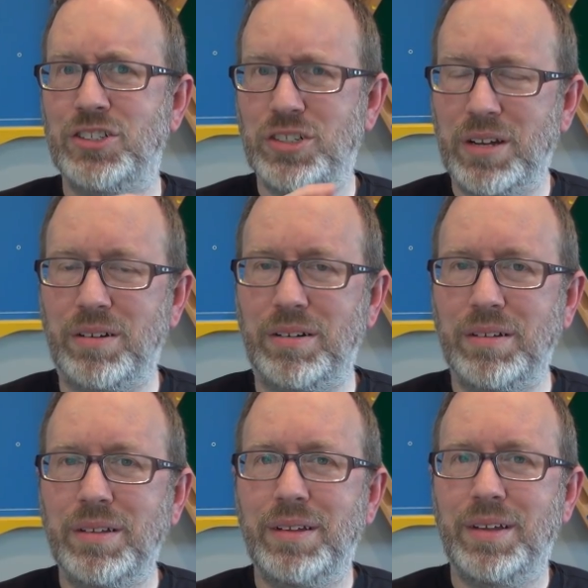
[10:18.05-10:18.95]

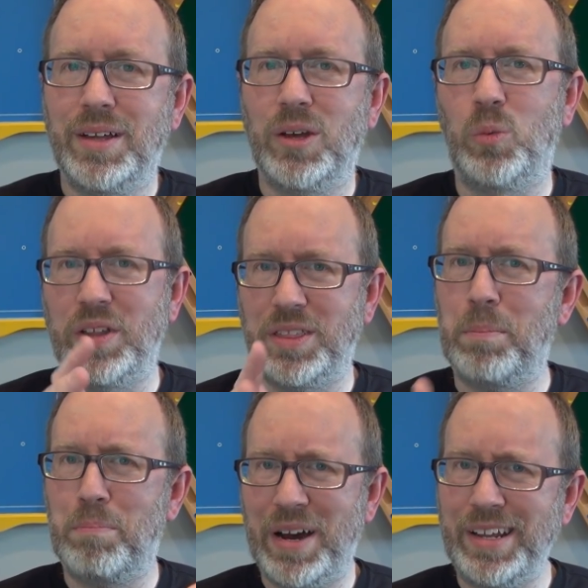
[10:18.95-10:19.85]
shuttle with the
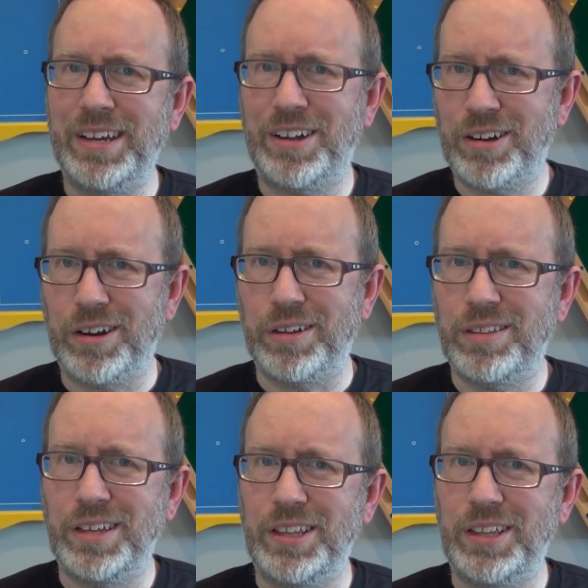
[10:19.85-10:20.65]
money on Earth.